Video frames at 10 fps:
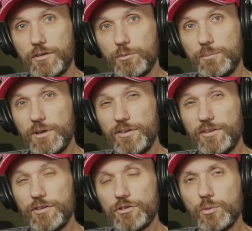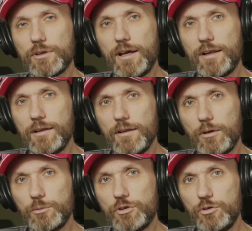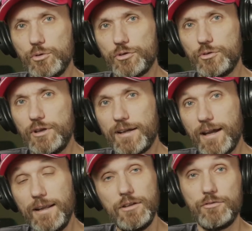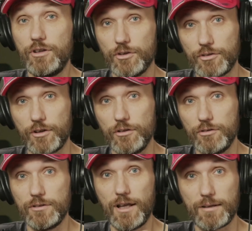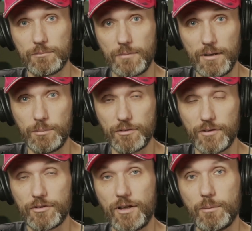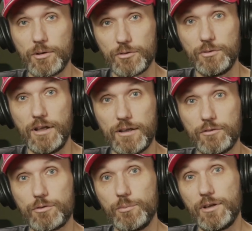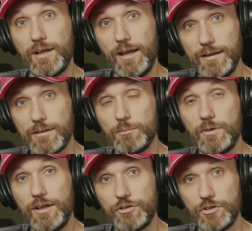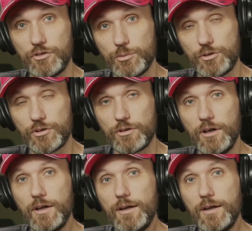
And essentially, what that allowed me to do is to take any video signal, and that my previous setup is to take it from the ATEM HD switcher